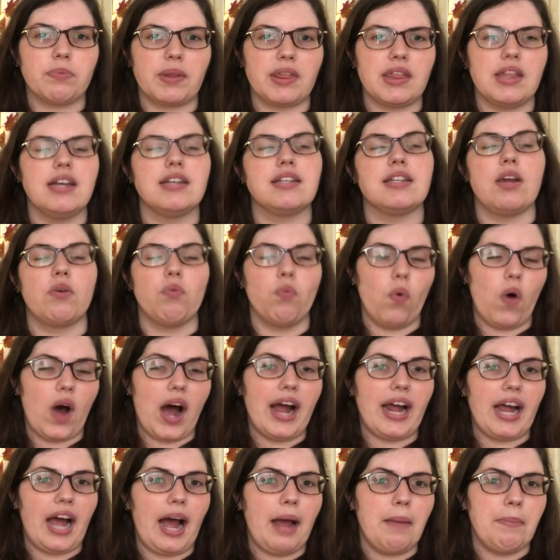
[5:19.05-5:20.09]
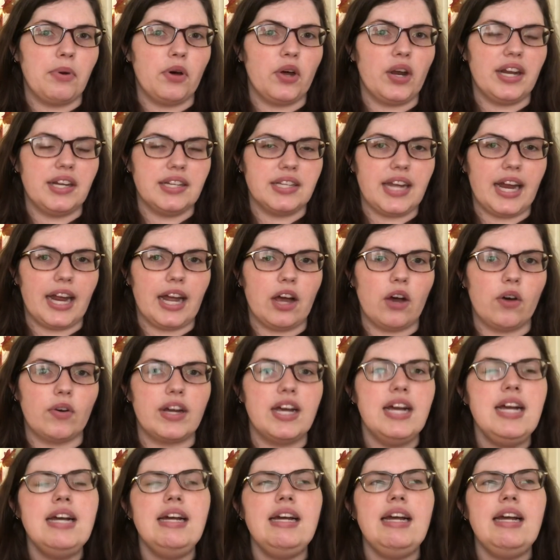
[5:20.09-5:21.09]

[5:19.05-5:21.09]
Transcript: with this and why I put it down,